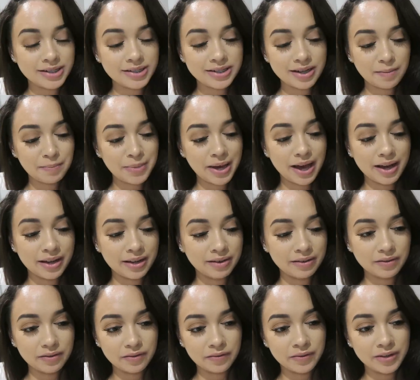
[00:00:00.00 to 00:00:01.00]
of step back
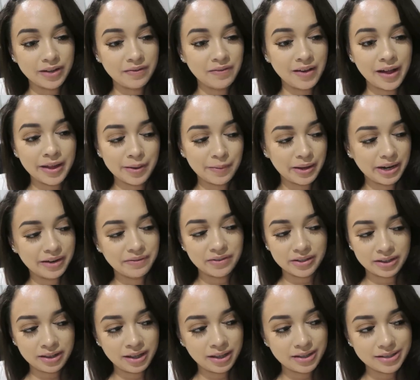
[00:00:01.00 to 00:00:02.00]
and reevaluate
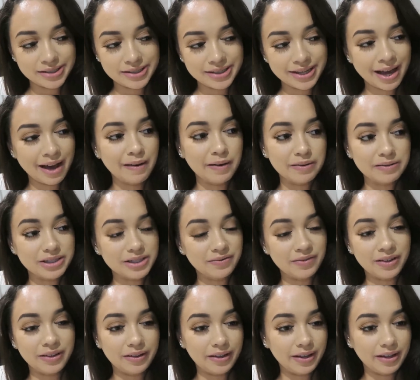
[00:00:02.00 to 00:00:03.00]
everything and see how I was
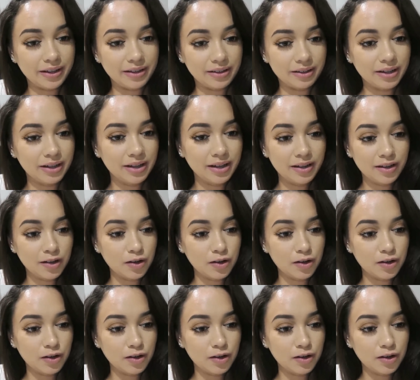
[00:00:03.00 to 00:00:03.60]
feeling and